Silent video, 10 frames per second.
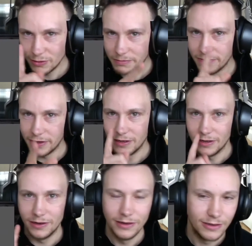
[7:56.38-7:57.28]
with it, you
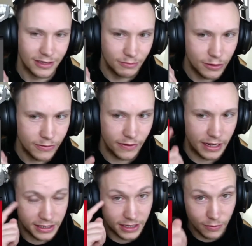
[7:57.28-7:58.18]
know. You're smooth with it. I
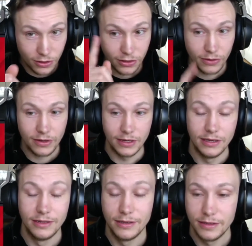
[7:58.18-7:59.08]
see what you're doing.
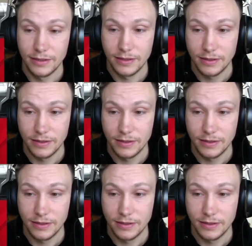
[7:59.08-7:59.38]
Hi.